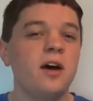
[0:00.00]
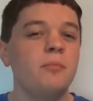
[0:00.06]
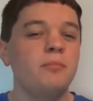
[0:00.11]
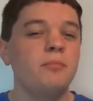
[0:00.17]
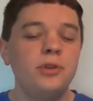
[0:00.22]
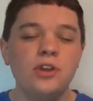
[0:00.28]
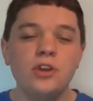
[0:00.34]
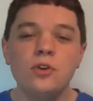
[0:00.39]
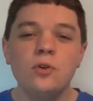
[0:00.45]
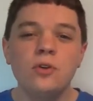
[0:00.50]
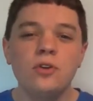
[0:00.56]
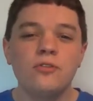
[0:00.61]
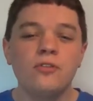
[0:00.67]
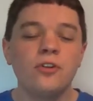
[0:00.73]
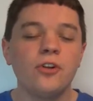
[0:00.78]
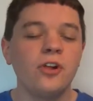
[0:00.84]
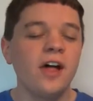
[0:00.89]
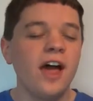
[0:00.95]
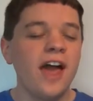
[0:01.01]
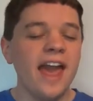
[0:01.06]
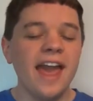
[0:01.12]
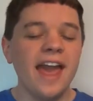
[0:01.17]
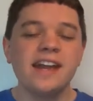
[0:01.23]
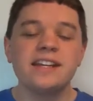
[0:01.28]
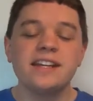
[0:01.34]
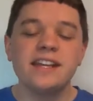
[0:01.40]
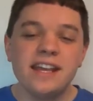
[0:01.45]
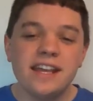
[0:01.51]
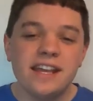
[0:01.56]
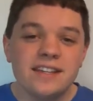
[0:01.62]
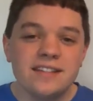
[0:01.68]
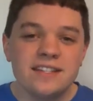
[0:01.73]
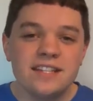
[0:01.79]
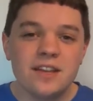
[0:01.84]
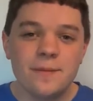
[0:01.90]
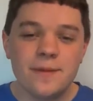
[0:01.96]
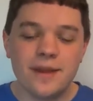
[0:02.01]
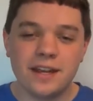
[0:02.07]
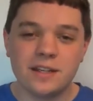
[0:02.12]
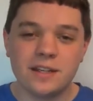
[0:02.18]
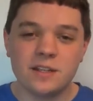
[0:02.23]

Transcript: a beautiful and intimate